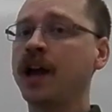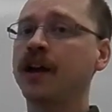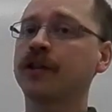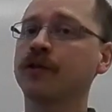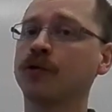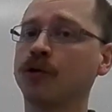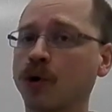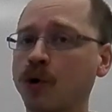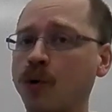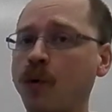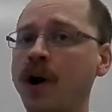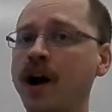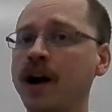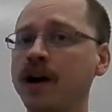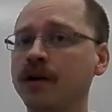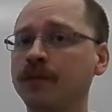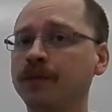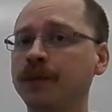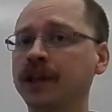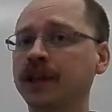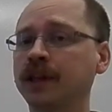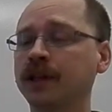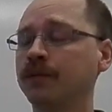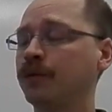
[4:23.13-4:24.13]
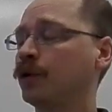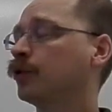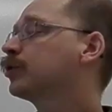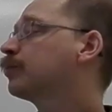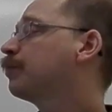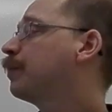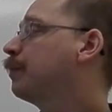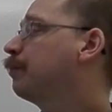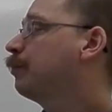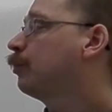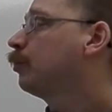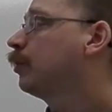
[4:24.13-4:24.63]
The requirement that
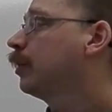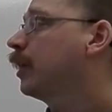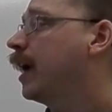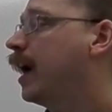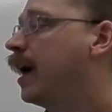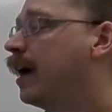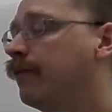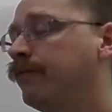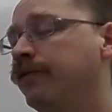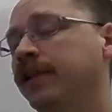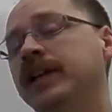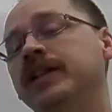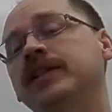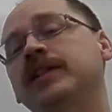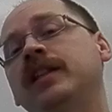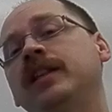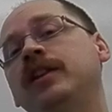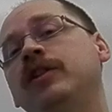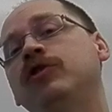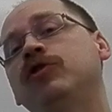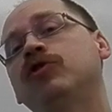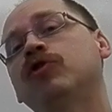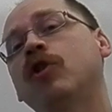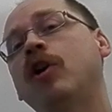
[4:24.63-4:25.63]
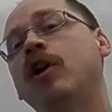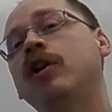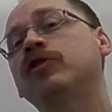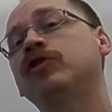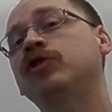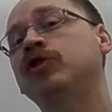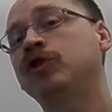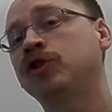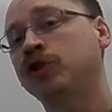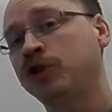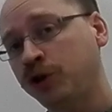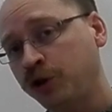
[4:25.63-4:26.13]
most people will have is that you draw
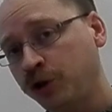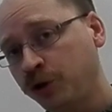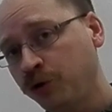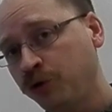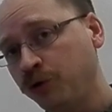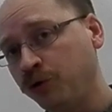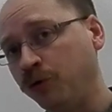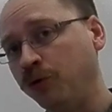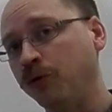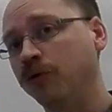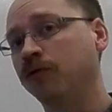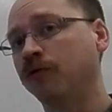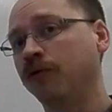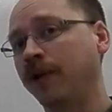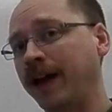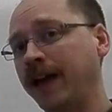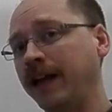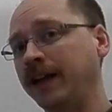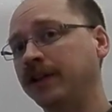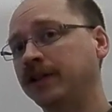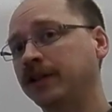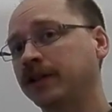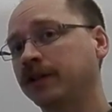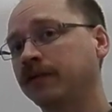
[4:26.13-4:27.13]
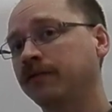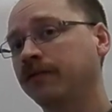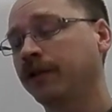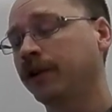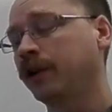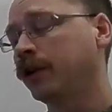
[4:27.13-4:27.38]
two rays for